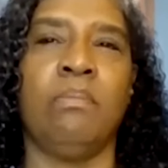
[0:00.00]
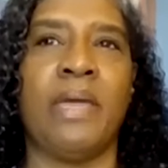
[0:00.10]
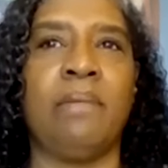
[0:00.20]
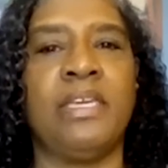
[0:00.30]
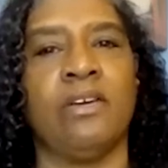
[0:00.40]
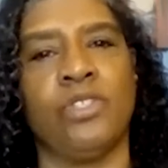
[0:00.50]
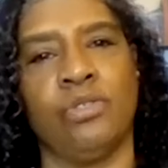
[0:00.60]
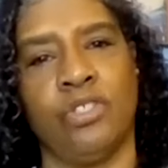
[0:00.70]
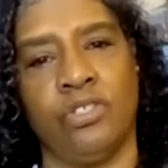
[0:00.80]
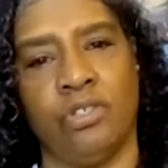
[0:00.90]
maybe go
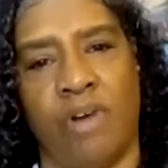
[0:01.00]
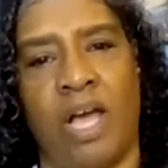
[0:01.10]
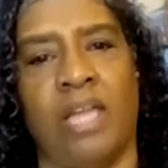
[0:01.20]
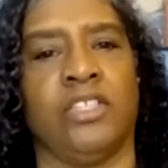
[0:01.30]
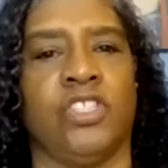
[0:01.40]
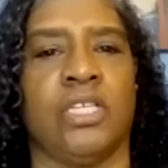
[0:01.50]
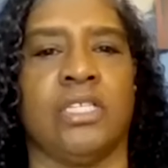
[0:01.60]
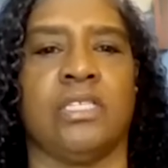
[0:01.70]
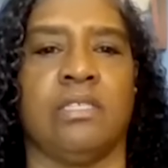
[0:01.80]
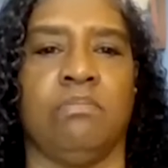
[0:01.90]
to a
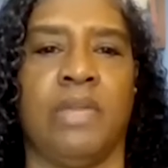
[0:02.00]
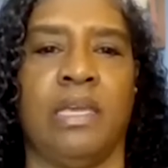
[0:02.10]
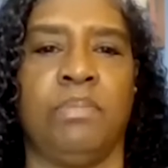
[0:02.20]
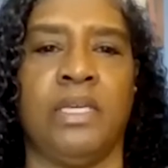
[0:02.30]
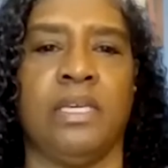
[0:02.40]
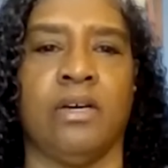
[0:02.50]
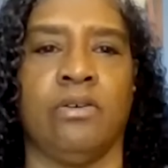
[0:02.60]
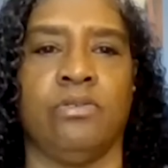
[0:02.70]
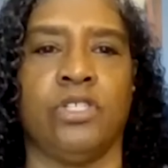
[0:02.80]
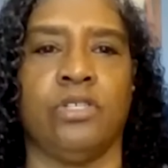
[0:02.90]
urologist, maybe
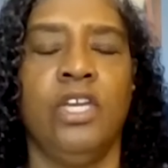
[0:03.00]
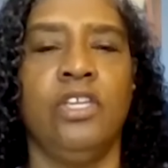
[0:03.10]
go to,